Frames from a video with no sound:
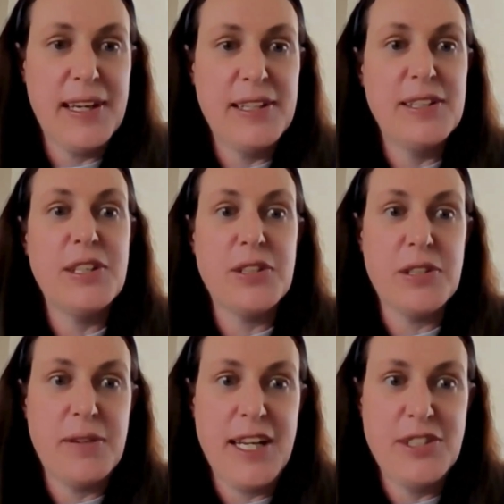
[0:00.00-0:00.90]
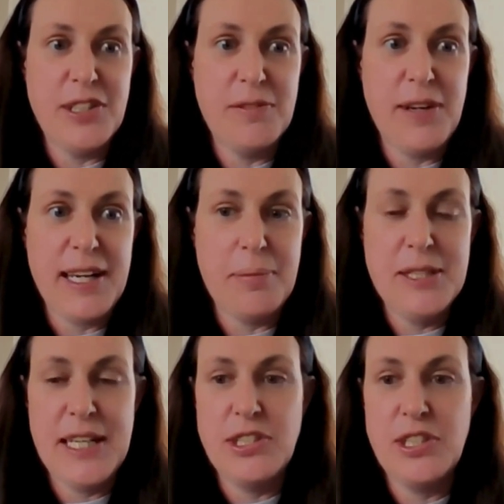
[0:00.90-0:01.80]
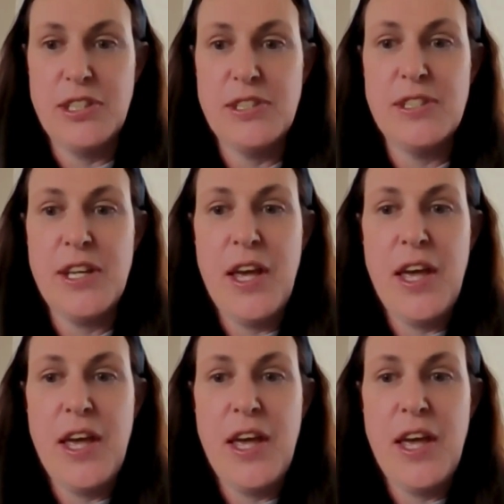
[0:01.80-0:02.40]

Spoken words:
and the other range of recommendations,